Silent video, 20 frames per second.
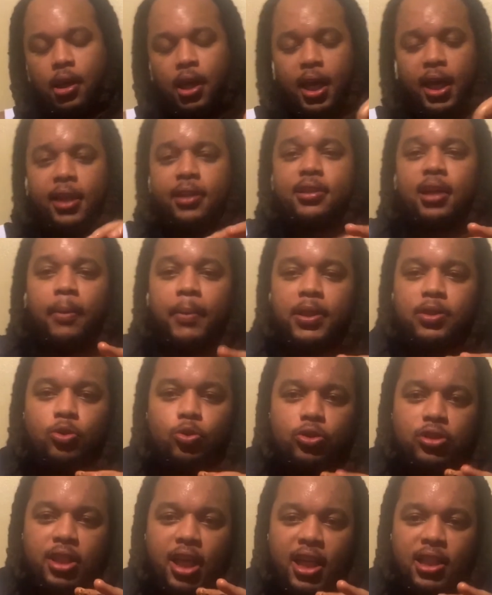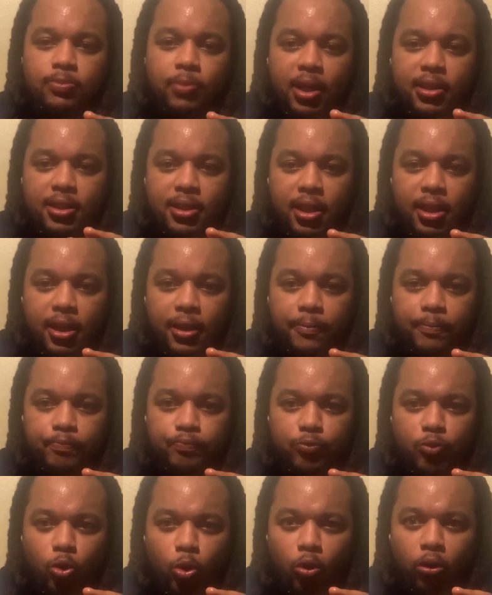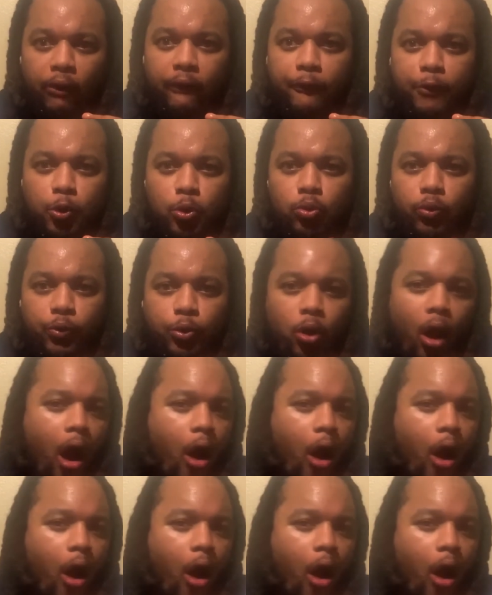Anytime I do a Taste My City or a food review, I